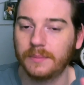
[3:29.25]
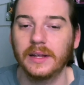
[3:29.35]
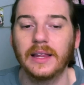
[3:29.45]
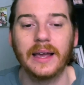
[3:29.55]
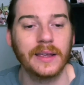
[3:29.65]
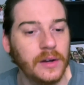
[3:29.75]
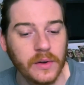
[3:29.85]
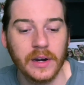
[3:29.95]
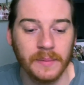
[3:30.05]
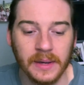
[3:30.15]
but like, you know
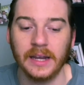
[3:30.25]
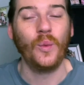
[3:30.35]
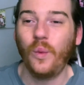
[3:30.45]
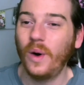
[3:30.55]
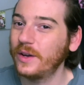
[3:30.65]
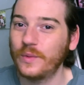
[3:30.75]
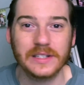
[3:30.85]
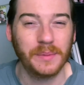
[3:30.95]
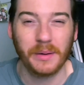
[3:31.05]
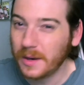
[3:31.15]
what I mean. What
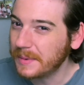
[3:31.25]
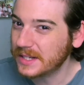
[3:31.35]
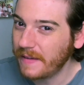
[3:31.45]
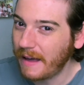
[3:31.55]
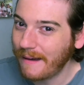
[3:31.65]
was the purpose of that?